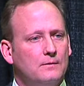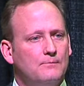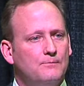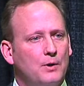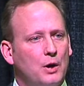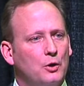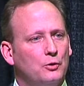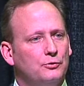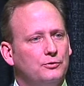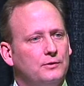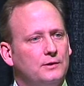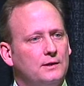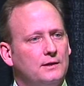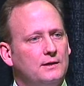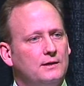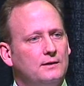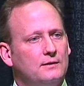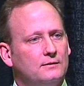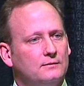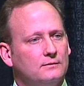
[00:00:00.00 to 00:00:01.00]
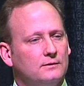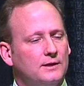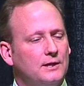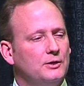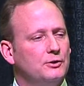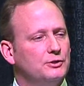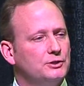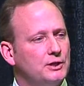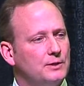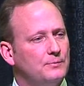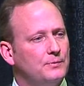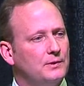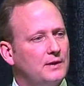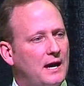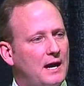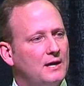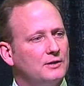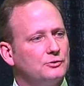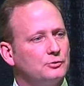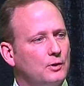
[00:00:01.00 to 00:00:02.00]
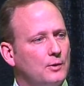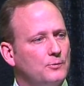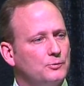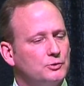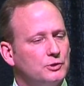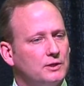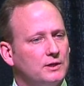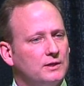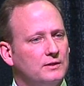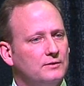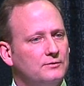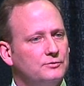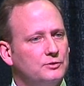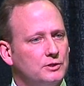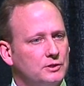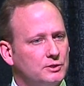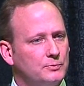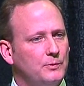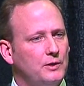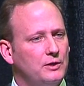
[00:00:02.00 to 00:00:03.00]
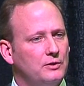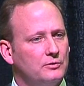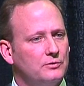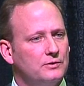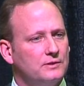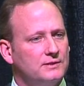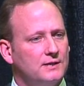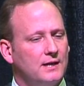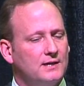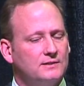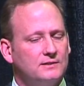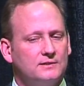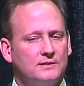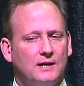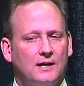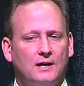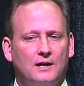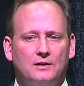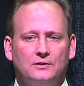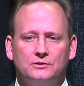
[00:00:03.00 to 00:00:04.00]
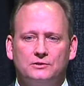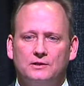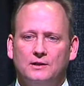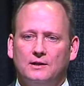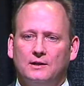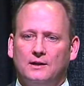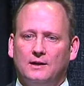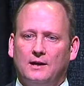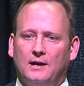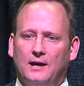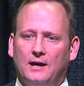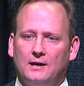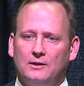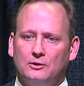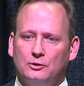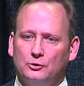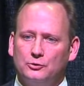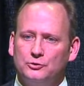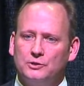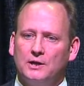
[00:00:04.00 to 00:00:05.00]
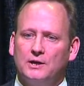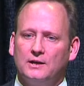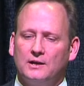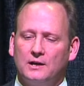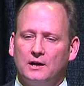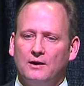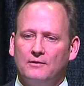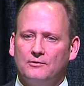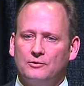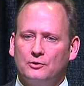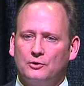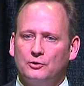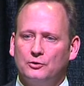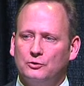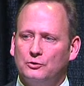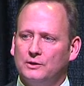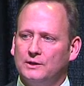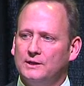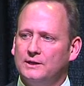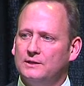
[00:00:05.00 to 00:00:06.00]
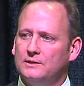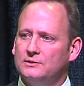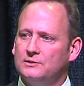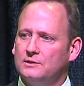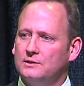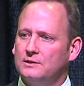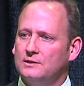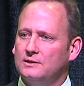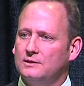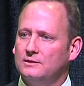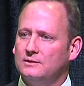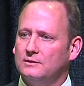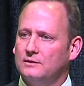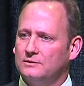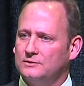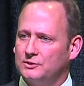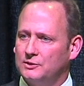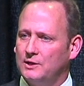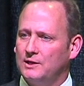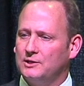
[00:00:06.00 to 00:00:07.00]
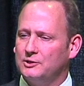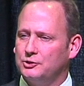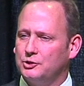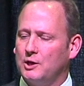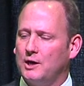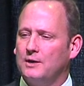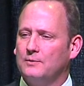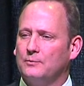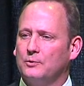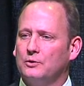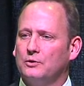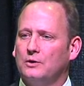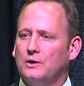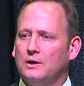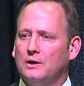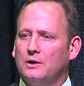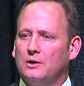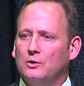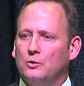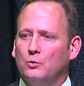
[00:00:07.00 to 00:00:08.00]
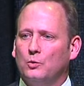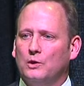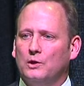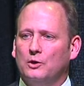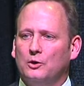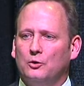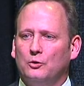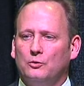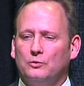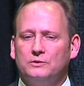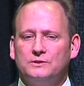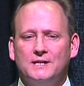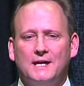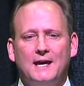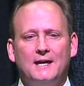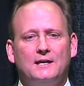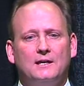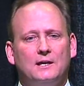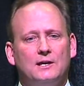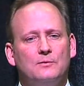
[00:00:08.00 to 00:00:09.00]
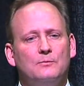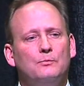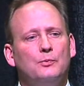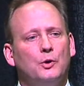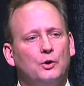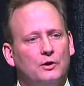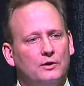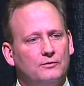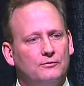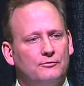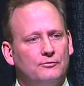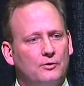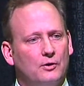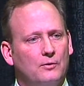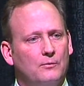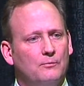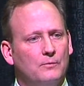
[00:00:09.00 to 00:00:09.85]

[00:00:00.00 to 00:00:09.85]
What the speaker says: both the leadership in the House of Representatives, the Speaker of the Texas House, and the Lieutenant Governor who leads the Senate chamber will take input from